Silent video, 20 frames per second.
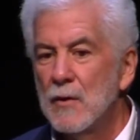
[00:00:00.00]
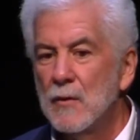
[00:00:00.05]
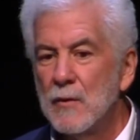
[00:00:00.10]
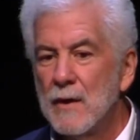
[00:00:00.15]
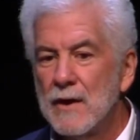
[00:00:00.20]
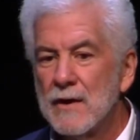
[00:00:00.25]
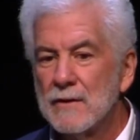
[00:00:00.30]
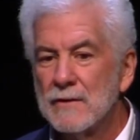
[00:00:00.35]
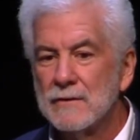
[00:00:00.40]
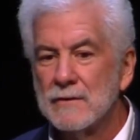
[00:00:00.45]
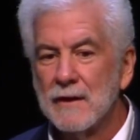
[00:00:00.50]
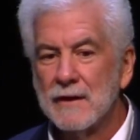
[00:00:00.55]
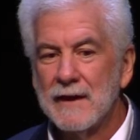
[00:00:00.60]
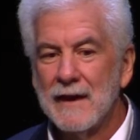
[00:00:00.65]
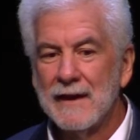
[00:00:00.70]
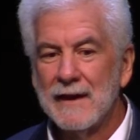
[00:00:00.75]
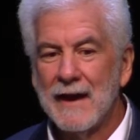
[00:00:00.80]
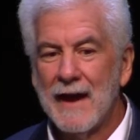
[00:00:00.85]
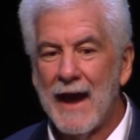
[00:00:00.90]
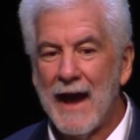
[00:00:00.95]
we are
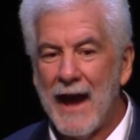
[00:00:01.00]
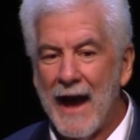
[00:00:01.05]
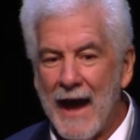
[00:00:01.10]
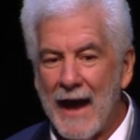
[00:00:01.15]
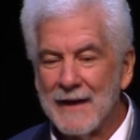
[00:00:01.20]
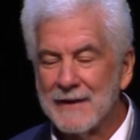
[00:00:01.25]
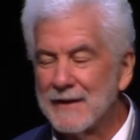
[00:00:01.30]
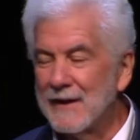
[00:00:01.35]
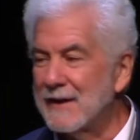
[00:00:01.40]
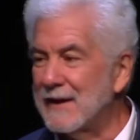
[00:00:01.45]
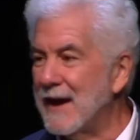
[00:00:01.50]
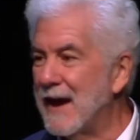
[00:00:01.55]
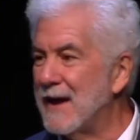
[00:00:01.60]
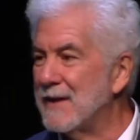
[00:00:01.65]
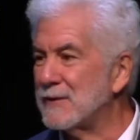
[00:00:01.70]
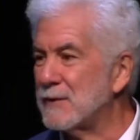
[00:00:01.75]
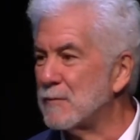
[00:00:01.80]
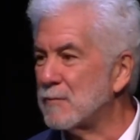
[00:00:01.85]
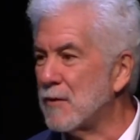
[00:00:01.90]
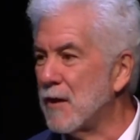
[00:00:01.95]
looking at,
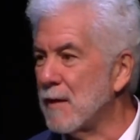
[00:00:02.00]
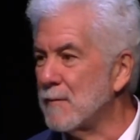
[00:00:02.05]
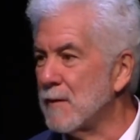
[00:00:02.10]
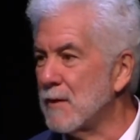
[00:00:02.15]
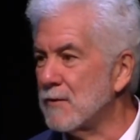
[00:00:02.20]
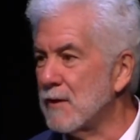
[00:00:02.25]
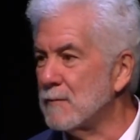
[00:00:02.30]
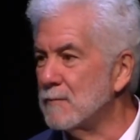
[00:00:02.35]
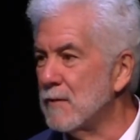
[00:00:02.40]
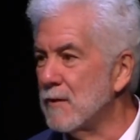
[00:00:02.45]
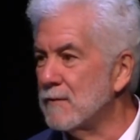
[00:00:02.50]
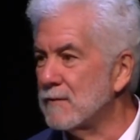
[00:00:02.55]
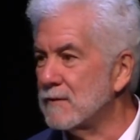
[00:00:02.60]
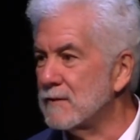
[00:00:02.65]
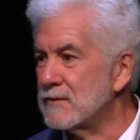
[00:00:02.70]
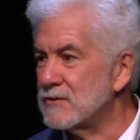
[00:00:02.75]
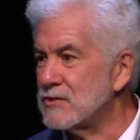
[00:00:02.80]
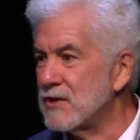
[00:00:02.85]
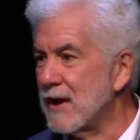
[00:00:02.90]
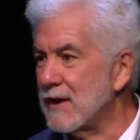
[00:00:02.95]
again, the primary mover
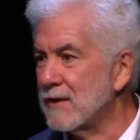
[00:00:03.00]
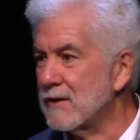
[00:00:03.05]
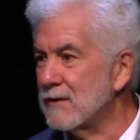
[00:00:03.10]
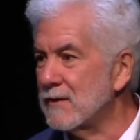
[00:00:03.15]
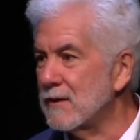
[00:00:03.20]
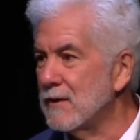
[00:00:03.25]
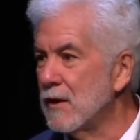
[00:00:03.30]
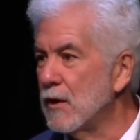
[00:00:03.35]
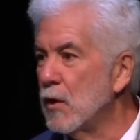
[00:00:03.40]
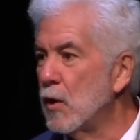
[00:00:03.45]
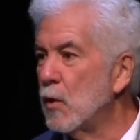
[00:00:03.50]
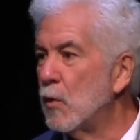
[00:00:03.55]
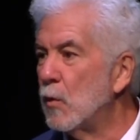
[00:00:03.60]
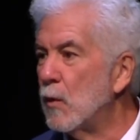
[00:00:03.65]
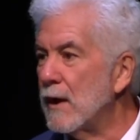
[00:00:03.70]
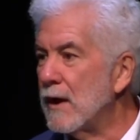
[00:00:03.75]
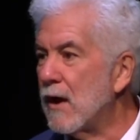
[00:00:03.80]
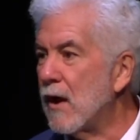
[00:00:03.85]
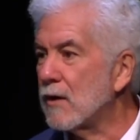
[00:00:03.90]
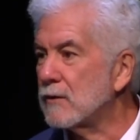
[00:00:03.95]
and shaker,
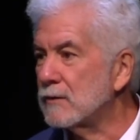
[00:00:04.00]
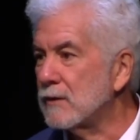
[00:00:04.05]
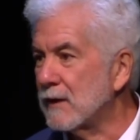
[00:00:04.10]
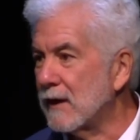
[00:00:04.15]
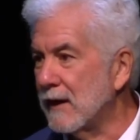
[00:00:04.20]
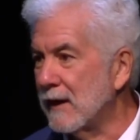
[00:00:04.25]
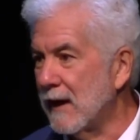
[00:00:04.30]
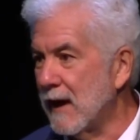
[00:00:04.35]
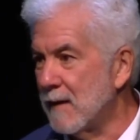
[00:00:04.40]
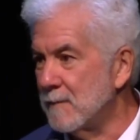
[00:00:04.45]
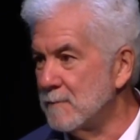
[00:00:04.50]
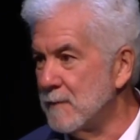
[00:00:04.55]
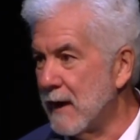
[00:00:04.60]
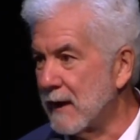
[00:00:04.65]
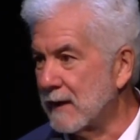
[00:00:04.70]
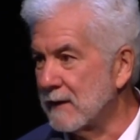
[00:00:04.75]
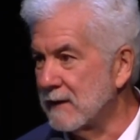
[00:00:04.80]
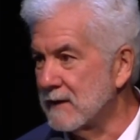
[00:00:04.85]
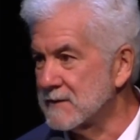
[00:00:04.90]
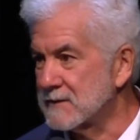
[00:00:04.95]
we are looking at
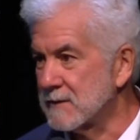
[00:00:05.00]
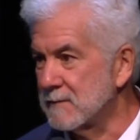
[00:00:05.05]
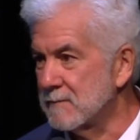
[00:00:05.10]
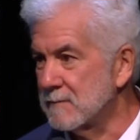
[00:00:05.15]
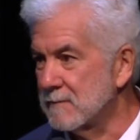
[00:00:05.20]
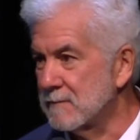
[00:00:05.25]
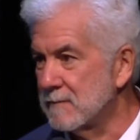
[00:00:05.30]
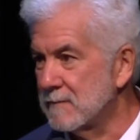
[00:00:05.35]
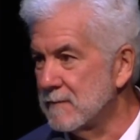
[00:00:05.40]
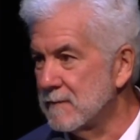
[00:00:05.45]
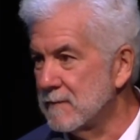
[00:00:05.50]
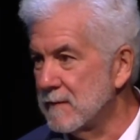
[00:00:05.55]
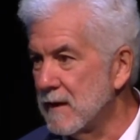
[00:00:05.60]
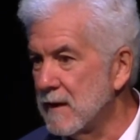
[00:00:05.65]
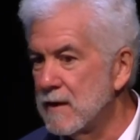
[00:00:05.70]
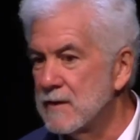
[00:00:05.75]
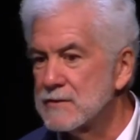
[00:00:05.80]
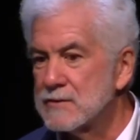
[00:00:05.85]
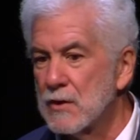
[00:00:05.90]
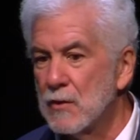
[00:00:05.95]
mechanism.
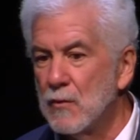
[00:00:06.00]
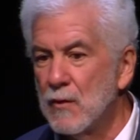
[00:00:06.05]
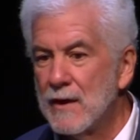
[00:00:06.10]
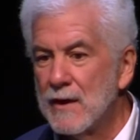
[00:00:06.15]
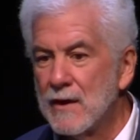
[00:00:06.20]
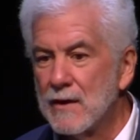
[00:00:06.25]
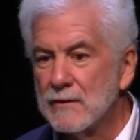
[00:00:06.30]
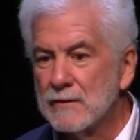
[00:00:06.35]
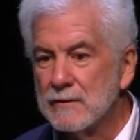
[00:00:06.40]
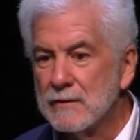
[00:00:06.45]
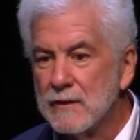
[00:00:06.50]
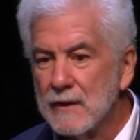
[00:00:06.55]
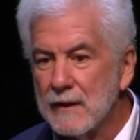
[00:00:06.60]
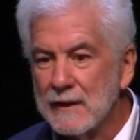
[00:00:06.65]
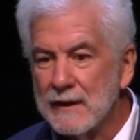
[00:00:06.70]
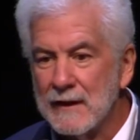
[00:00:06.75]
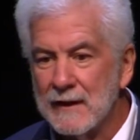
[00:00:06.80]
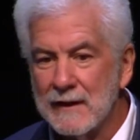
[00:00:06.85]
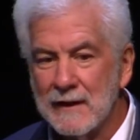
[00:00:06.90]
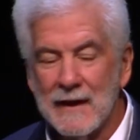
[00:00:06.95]
So we are
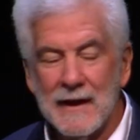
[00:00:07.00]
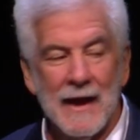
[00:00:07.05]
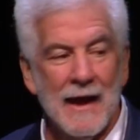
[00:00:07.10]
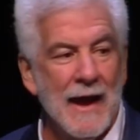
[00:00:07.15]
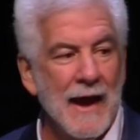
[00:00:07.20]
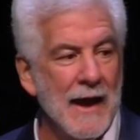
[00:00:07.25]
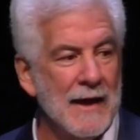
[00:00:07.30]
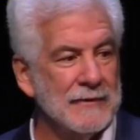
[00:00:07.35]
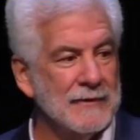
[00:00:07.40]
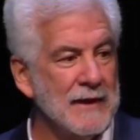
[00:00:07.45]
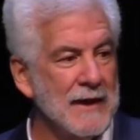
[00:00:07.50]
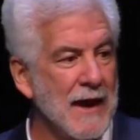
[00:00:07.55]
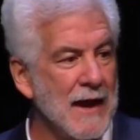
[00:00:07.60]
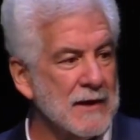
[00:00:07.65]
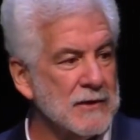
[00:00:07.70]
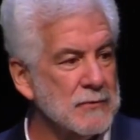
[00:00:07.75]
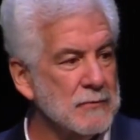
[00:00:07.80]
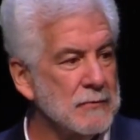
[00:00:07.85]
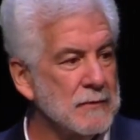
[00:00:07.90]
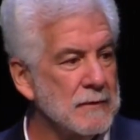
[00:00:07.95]
looking at the
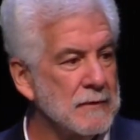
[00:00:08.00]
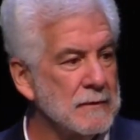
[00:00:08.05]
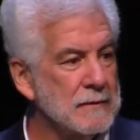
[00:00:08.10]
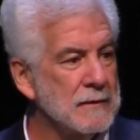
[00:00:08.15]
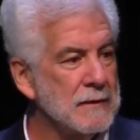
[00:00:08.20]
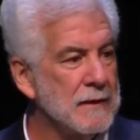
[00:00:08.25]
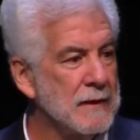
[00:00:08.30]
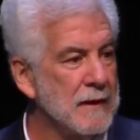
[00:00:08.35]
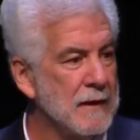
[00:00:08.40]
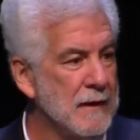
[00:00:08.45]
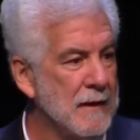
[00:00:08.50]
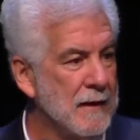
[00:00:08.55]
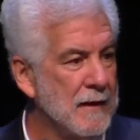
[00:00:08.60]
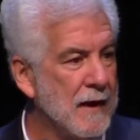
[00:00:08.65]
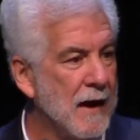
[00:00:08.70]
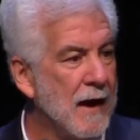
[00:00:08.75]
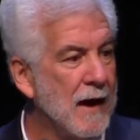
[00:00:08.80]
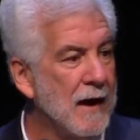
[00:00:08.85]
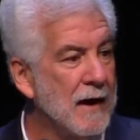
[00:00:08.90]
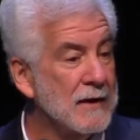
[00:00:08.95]
actual
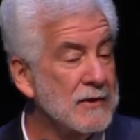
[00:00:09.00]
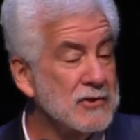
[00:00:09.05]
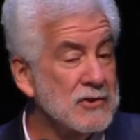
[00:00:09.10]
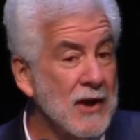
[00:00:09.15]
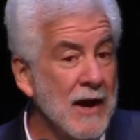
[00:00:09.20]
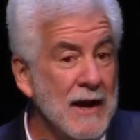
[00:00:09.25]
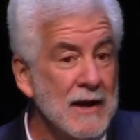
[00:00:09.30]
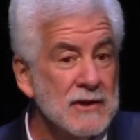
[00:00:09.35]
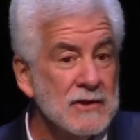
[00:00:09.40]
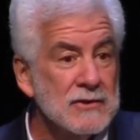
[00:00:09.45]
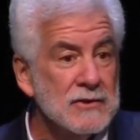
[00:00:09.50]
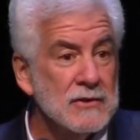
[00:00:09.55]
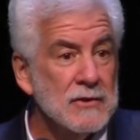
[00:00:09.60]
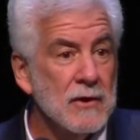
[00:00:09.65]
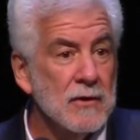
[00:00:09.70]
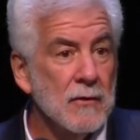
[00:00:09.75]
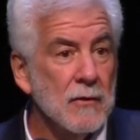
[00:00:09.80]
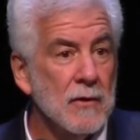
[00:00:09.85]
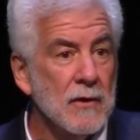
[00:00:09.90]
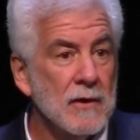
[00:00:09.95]
change
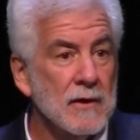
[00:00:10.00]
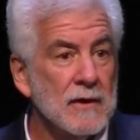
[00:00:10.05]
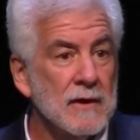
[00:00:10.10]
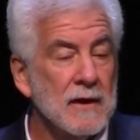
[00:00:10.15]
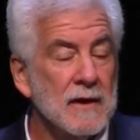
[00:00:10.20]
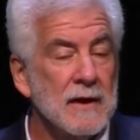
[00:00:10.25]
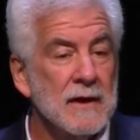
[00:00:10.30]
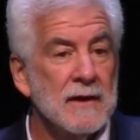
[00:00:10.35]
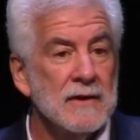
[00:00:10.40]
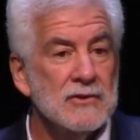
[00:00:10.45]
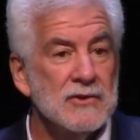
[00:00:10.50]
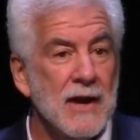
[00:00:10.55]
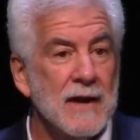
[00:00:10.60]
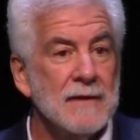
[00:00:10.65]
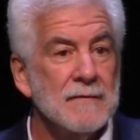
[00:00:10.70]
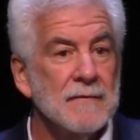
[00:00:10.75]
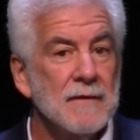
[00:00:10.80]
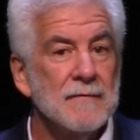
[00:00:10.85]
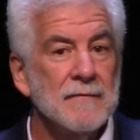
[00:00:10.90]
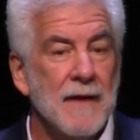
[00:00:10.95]
or chain
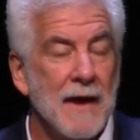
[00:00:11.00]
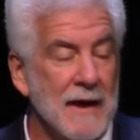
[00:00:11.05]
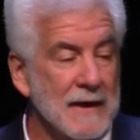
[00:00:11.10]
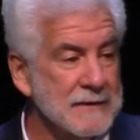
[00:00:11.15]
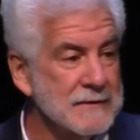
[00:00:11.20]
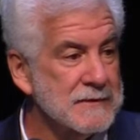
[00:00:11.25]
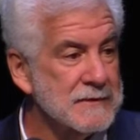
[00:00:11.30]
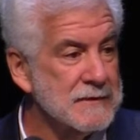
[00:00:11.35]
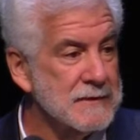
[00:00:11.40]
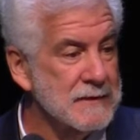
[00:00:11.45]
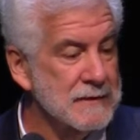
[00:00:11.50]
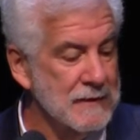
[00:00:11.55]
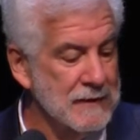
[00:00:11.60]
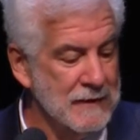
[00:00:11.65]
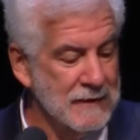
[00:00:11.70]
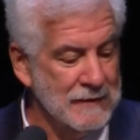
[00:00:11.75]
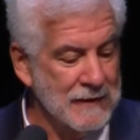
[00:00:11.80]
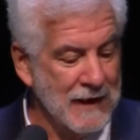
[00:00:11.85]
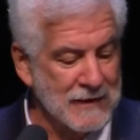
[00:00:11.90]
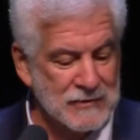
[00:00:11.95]
of events
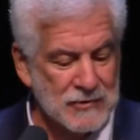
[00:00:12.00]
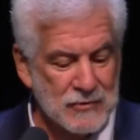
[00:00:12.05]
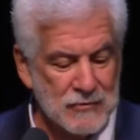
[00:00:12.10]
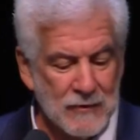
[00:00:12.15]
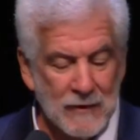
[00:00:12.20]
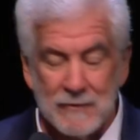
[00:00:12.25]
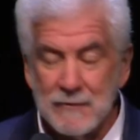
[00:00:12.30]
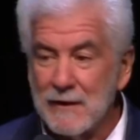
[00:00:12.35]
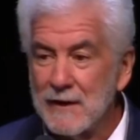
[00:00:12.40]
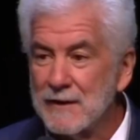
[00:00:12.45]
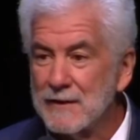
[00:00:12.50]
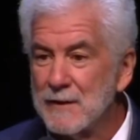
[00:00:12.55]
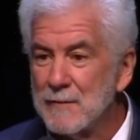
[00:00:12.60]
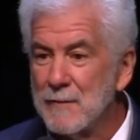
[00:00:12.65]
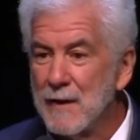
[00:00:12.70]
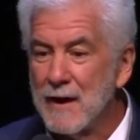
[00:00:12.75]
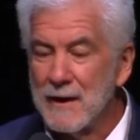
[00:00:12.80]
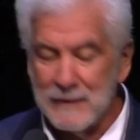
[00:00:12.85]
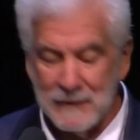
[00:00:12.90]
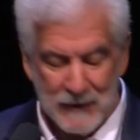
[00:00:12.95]
that's triggering the
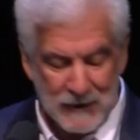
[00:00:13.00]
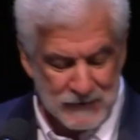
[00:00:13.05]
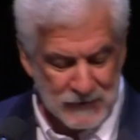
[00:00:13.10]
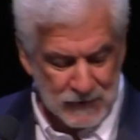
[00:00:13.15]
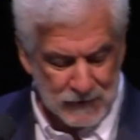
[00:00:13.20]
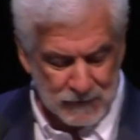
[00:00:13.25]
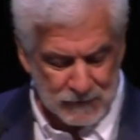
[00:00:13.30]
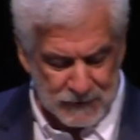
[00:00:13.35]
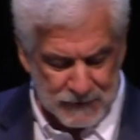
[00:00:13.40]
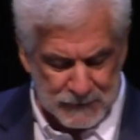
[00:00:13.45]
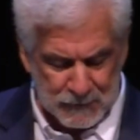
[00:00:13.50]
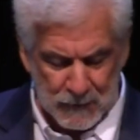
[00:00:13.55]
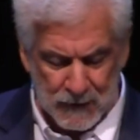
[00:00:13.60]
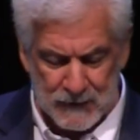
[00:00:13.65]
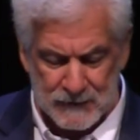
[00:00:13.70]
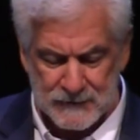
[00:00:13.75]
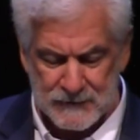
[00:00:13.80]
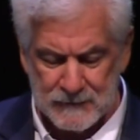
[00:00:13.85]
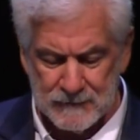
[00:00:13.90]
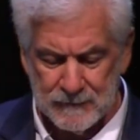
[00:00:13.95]
biological
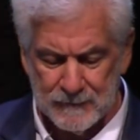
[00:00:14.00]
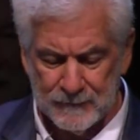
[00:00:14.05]
response.